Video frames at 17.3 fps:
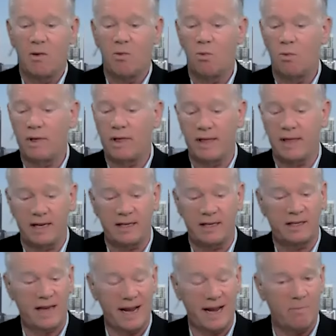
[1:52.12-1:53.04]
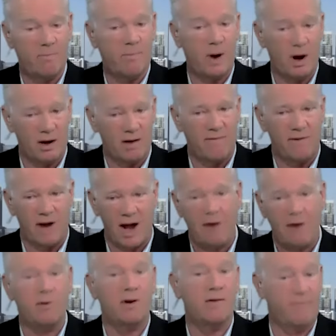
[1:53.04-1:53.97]
The second part of
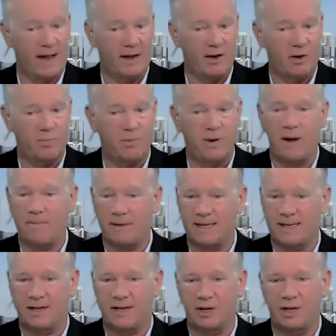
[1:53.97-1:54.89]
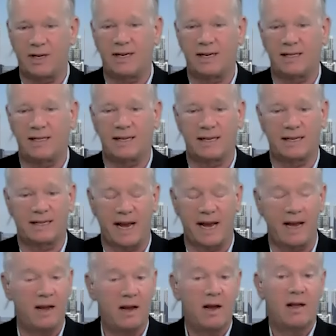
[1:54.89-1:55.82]
our value proposition is to
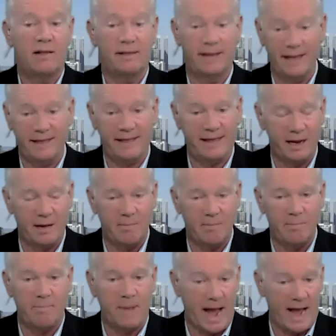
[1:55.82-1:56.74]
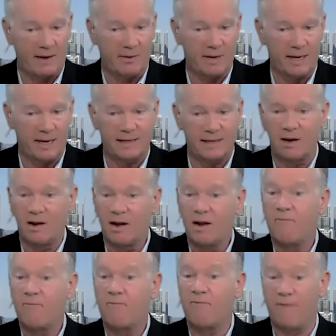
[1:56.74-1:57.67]
say lithium batteries,
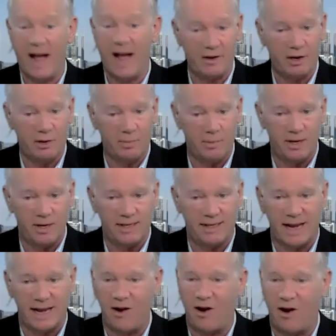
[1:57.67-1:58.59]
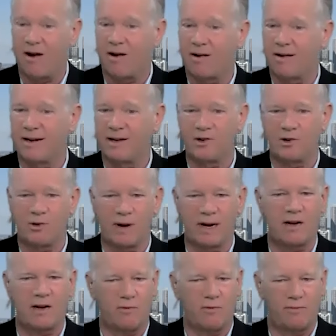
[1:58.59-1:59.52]
valuable as they are and
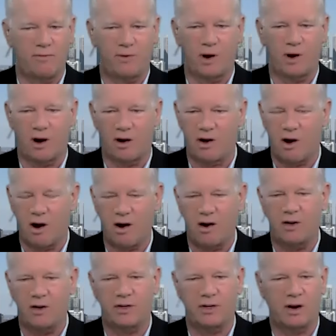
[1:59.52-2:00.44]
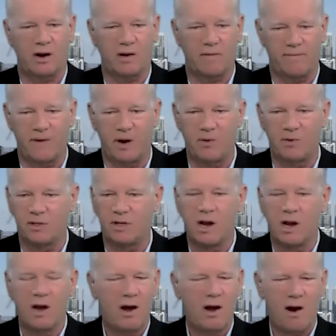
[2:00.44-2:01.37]
critical for our cars and our phones,
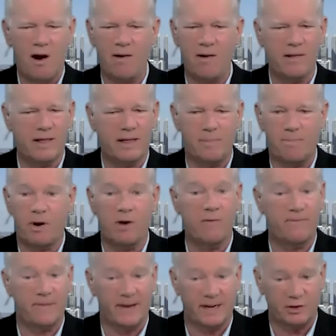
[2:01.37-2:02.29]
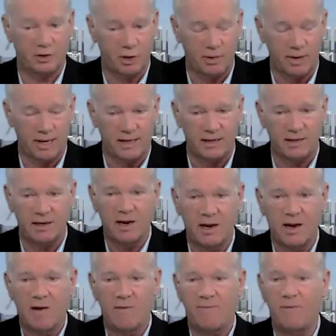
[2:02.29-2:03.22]
aren't the perfect choice
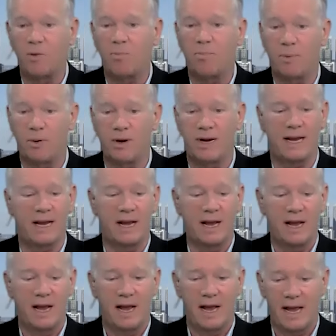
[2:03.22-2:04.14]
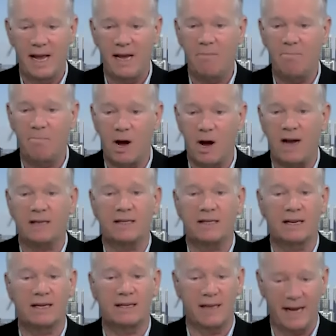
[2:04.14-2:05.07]
for putting in
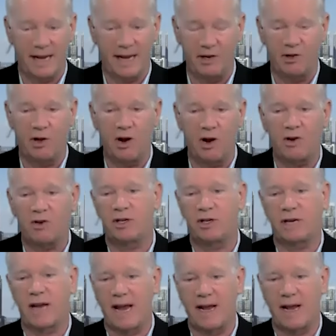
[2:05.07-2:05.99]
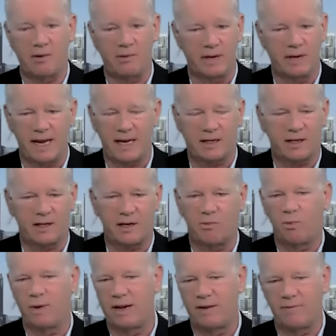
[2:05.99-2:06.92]
boxes in large scale next to
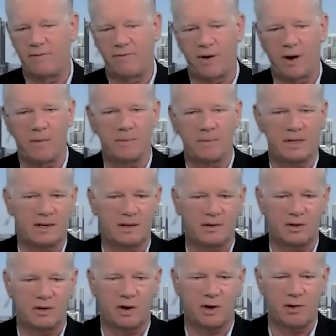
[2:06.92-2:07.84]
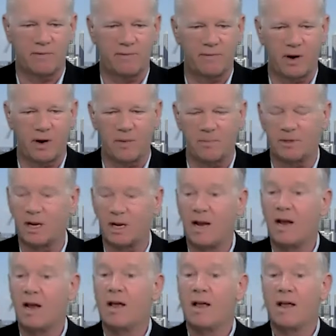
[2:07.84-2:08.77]
wind farms and solar farms.
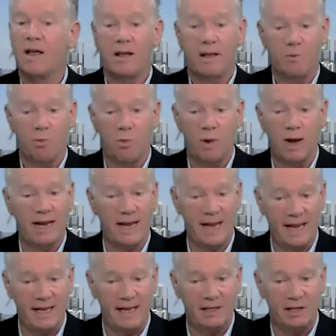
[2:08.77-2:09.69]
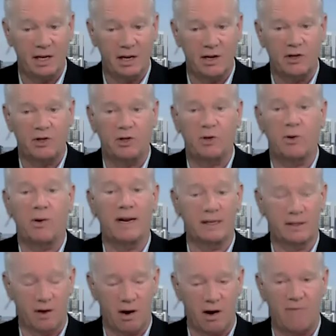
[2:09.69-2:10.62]
What is a good
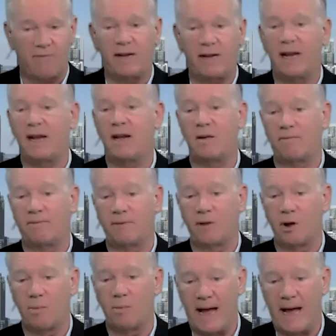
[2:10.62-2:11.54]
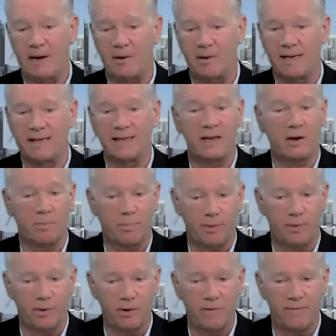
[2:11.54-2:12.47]
choice are vanadium flow batteries. They're
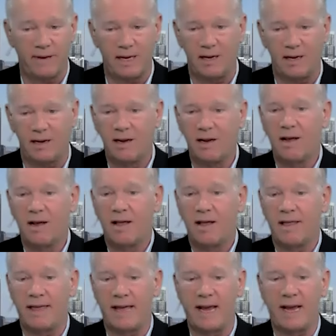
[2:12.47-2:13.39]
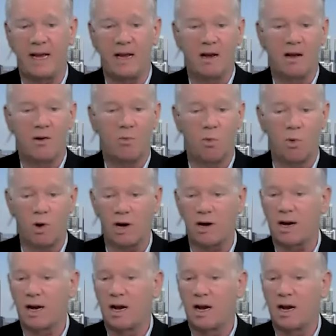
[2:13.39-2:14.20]
proven, they work